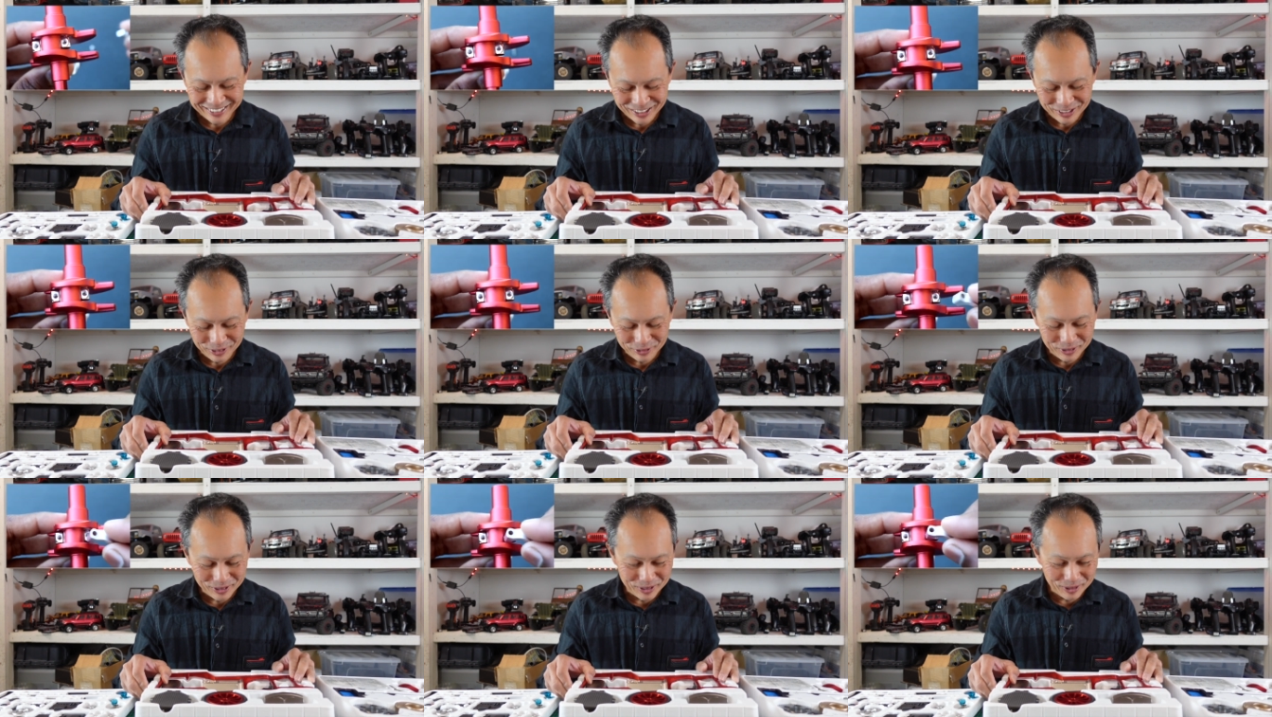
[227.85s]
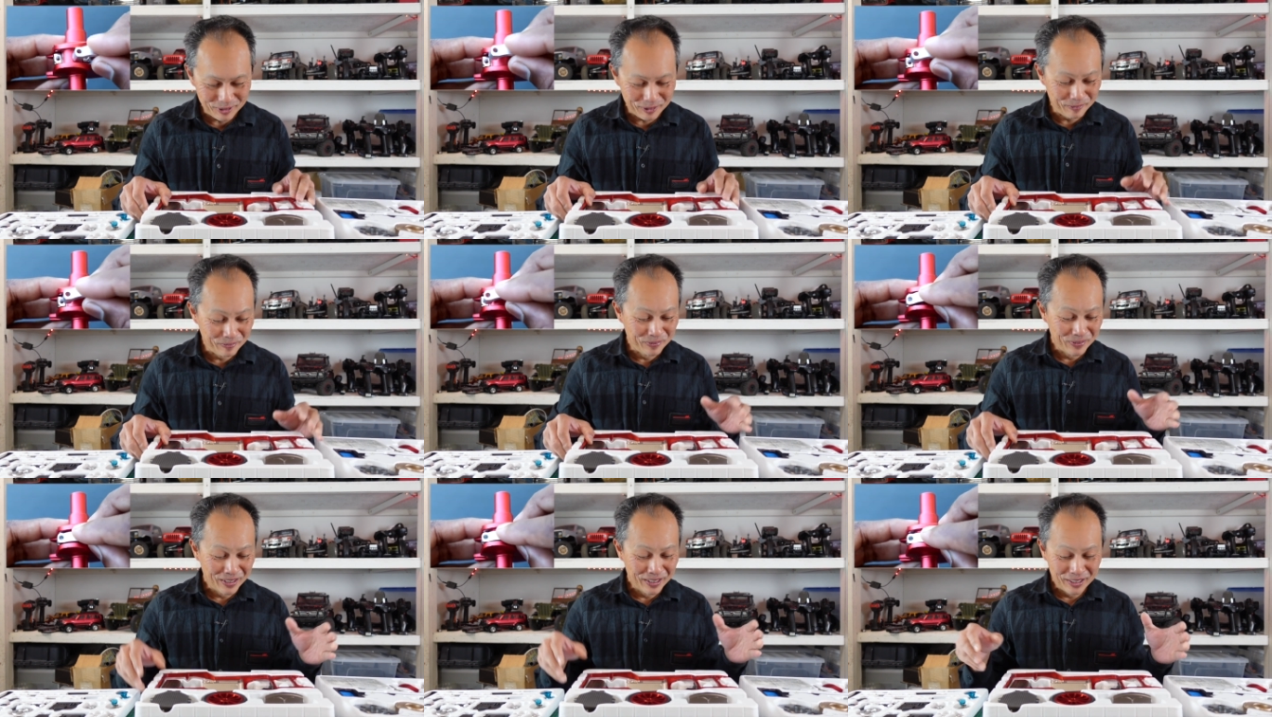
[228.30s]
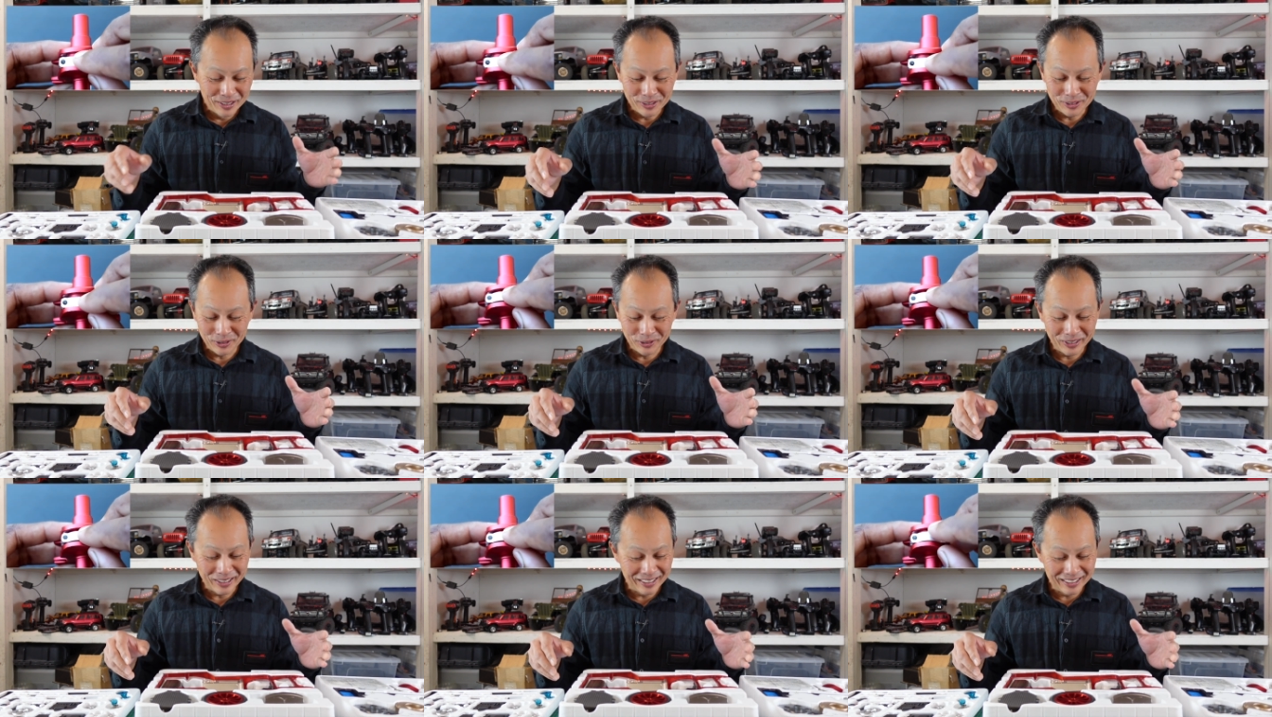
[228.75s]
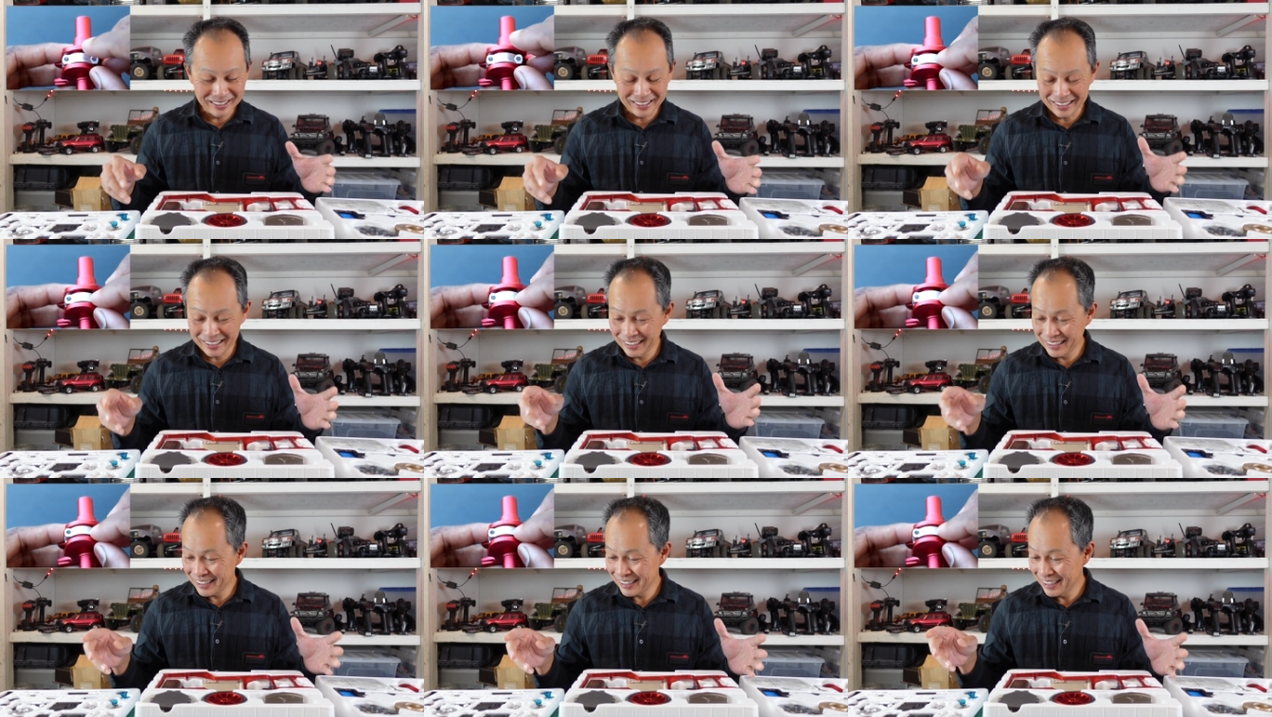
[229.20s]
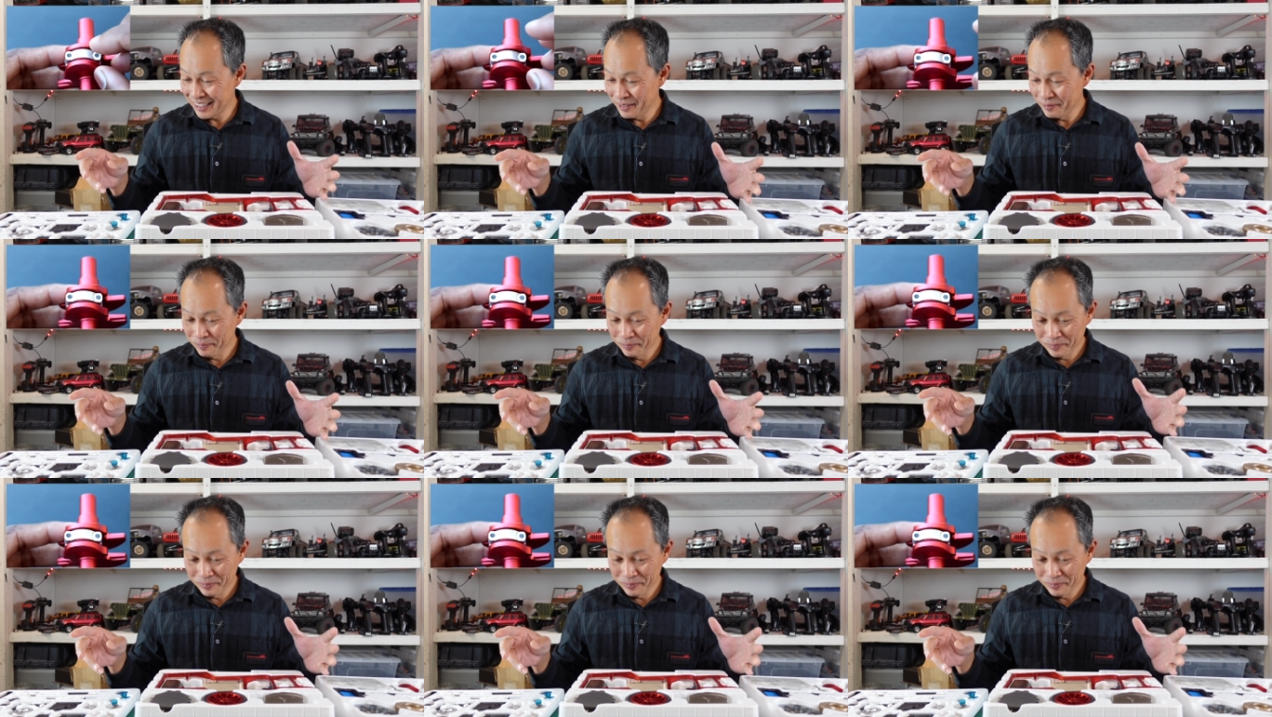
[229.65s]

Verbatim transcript: That's what we do. So here it is.